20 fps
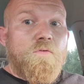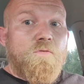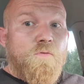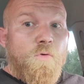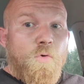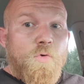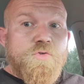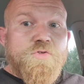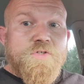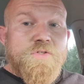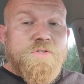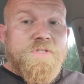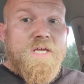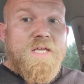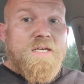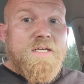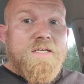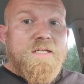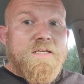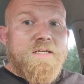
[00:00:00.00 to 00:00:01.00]
Full
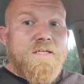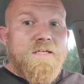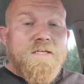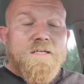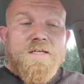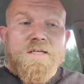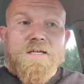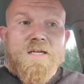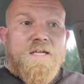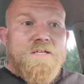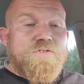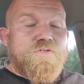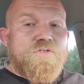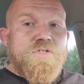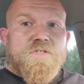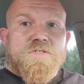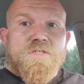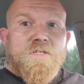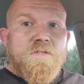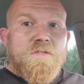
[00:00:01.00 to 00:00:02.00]
synthetic, it's
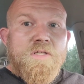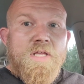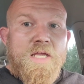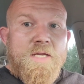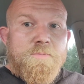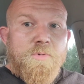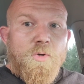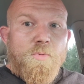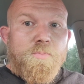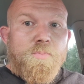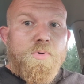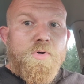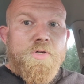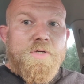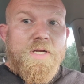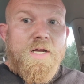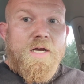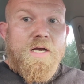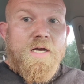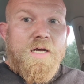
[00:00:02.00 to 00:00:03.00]
just a label
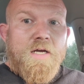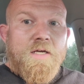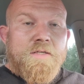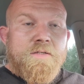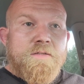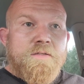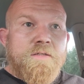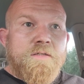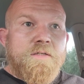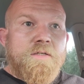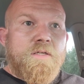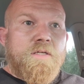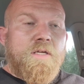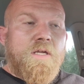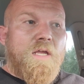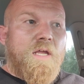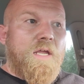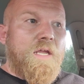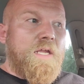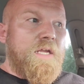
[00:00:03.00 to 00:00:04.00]
put on
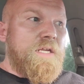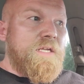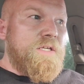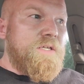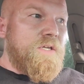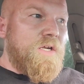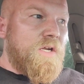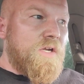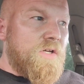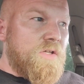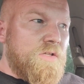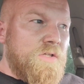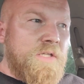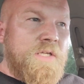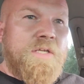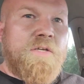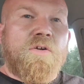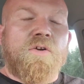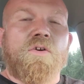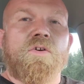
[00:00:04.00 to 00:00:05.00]
a
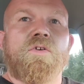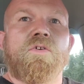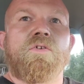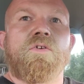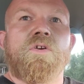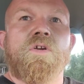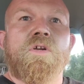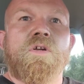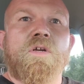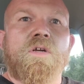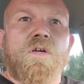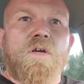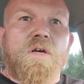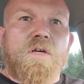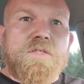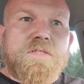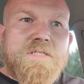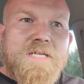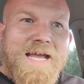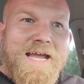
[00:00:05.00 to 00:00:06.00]
cleaner,
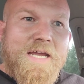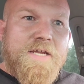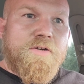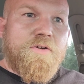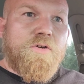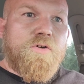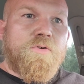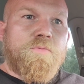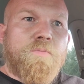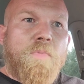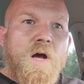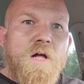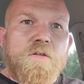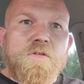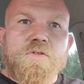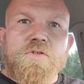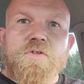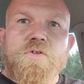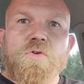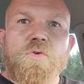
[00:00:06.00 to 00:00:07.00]
tighter
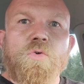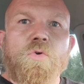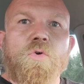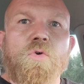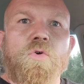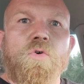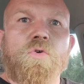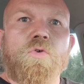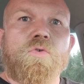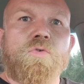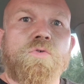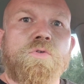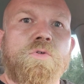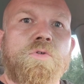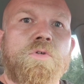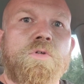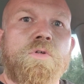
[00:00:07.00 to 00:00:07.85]
molecule